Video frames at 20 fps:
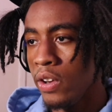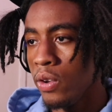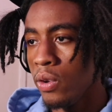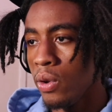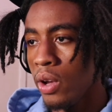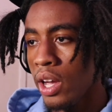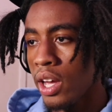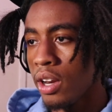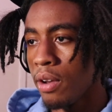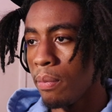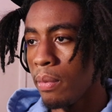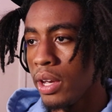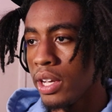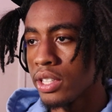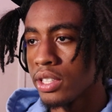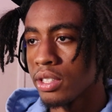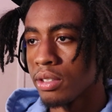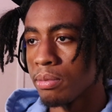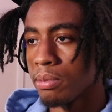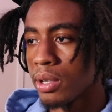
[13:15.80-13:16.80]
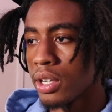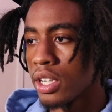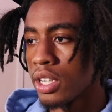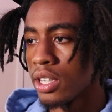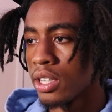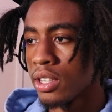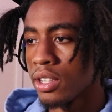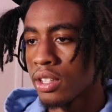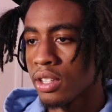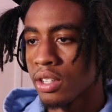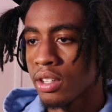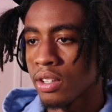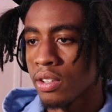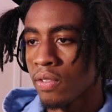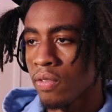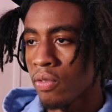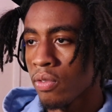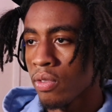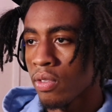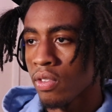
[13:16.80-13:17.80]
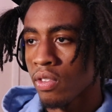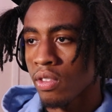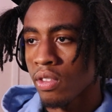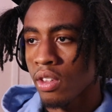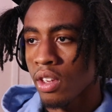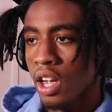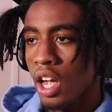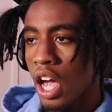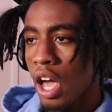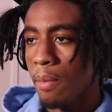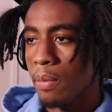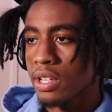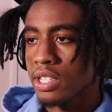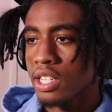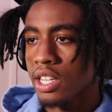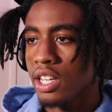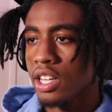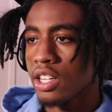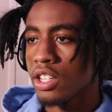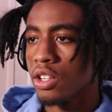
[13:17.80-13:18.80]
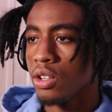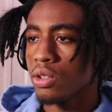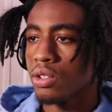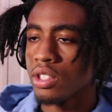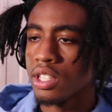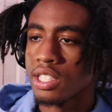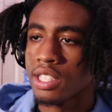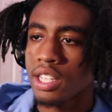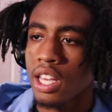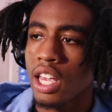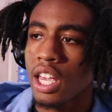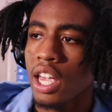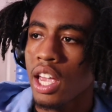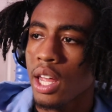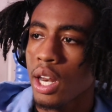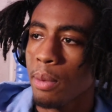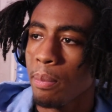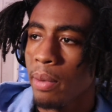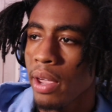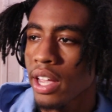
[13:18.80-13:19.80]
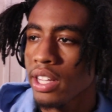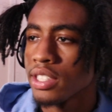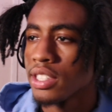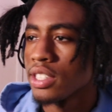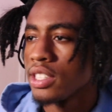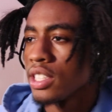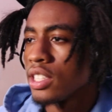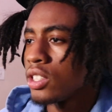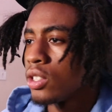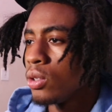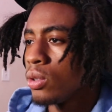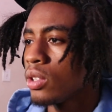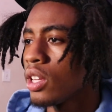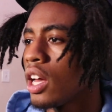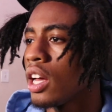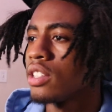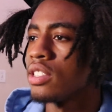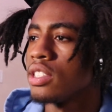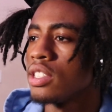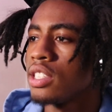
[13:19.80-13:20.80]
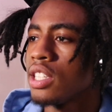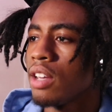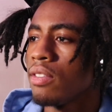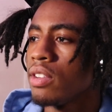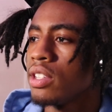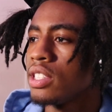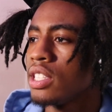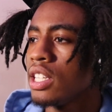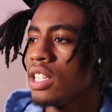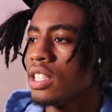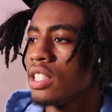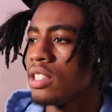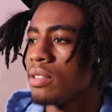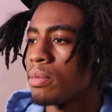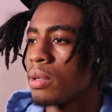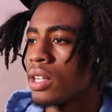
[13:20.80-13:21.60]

new animation, bro. I've been seeing the, the same animation since 2017,